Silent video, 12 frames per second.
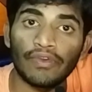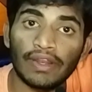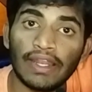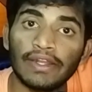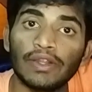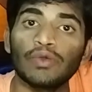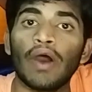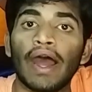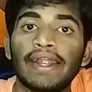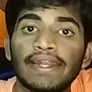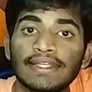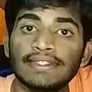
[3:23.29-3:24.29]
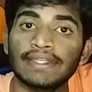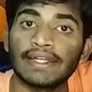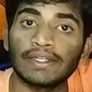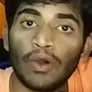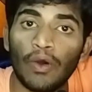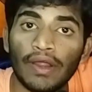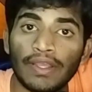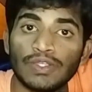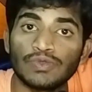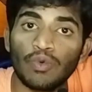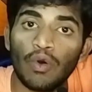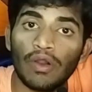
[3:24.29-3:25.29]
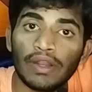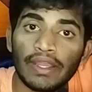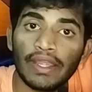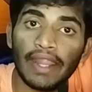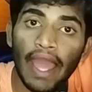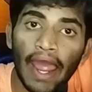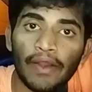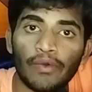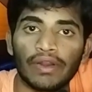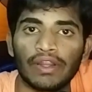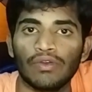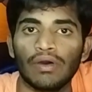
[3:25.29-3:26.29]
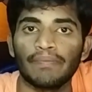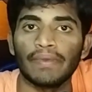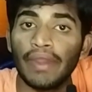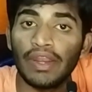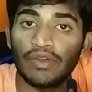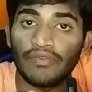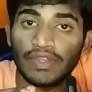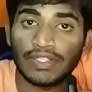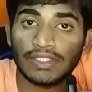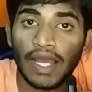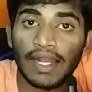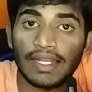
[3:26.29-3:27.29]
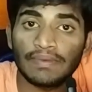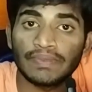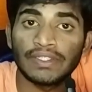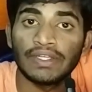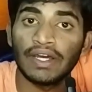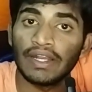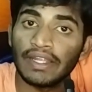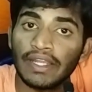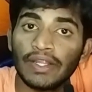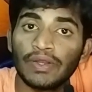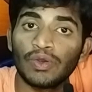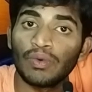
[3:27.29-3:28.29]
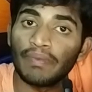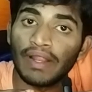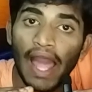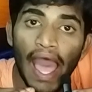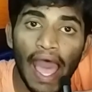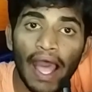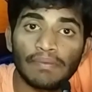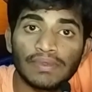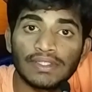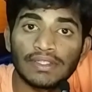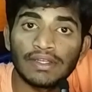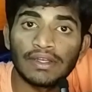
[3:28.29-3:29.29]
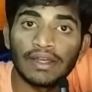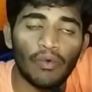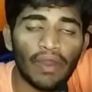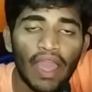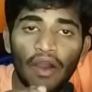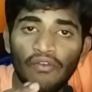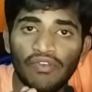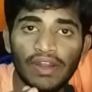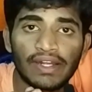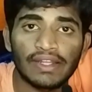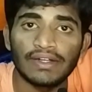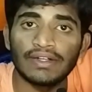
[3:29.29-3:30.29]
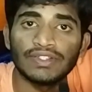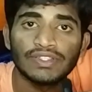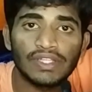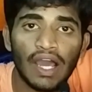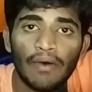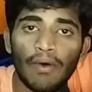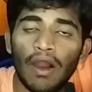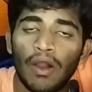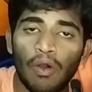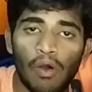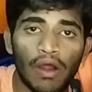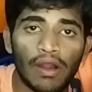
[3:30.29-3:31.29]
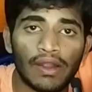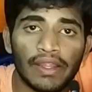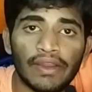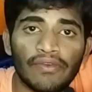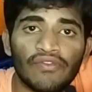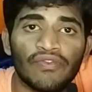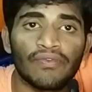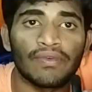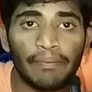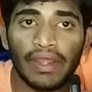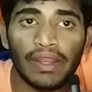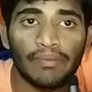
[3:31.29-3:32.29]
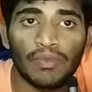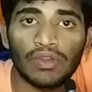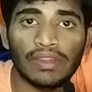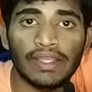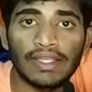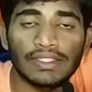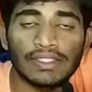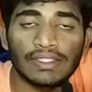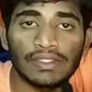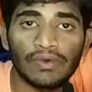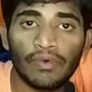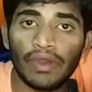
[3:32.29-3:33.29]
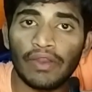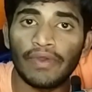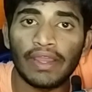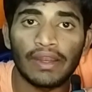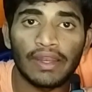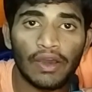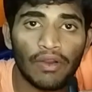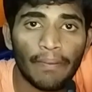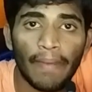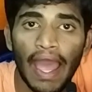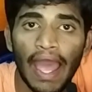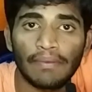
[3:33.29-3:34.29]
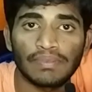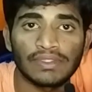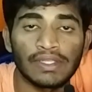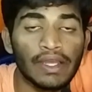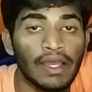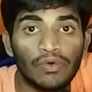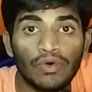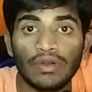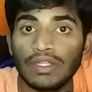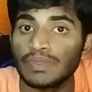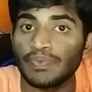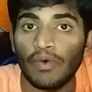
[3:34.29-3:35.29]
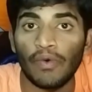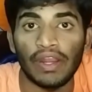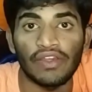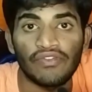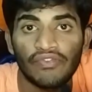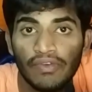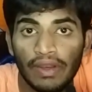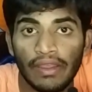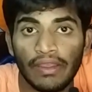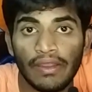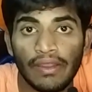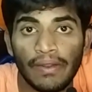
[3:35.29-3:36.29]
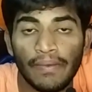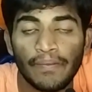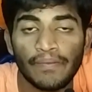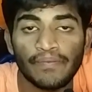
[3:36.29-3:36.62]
related to IT sector is what in Android development. Many of the startups need to build apps. We have Flutter, Java, Kotlin, and many more things where we can develop apps. The Google is providing free